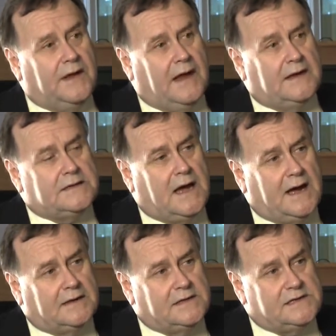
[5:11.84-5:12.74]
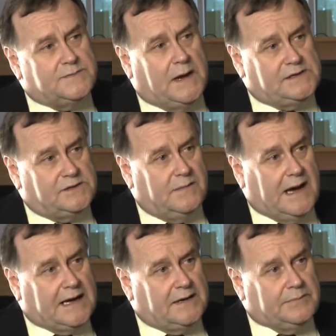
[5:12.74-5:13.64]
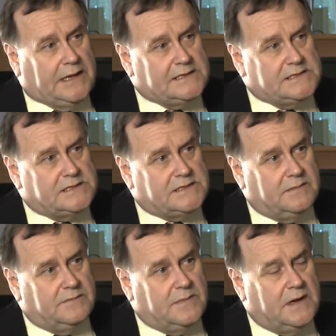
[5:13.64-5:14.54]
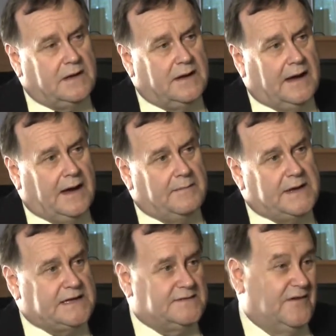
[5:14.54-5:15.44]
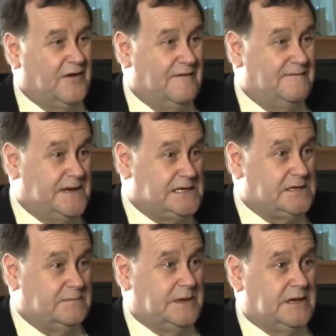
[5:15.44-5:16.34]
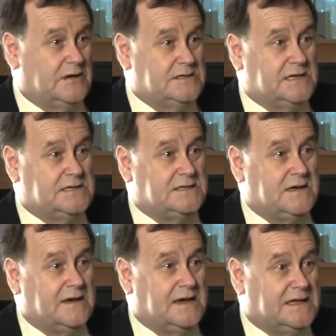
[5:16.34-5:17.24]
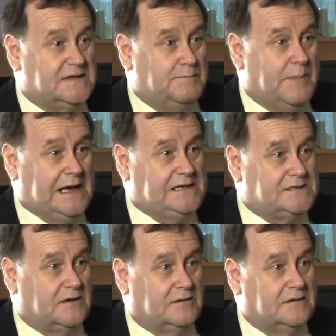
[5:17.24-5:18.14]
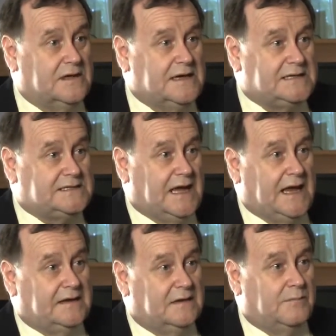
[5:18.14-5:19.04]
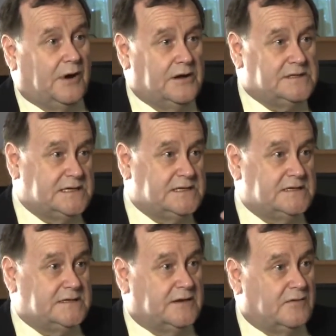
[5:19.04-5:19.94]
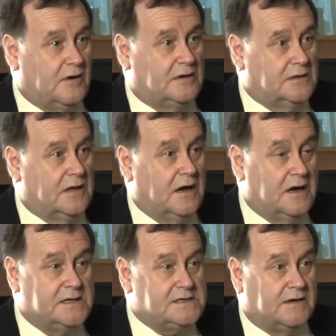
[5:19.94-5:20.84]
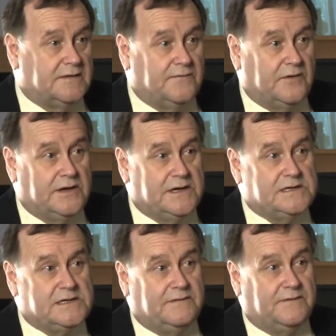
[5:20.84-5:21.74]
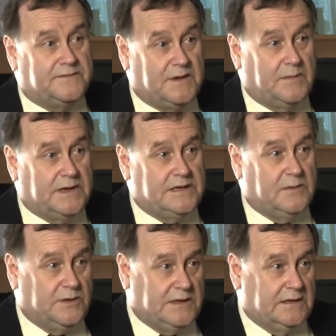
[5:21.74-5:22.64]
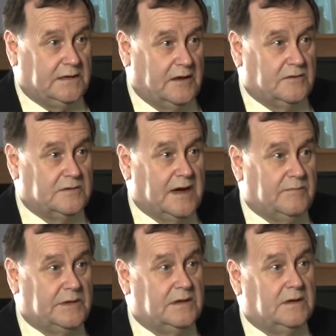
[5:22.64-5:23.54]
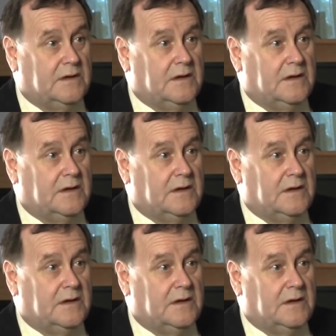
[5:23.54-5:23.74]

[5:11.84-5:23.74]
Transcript: The Uglii spatial marketplace system is very efficient because it's based on standard processes that are online, so it's very easy if somebody within the local government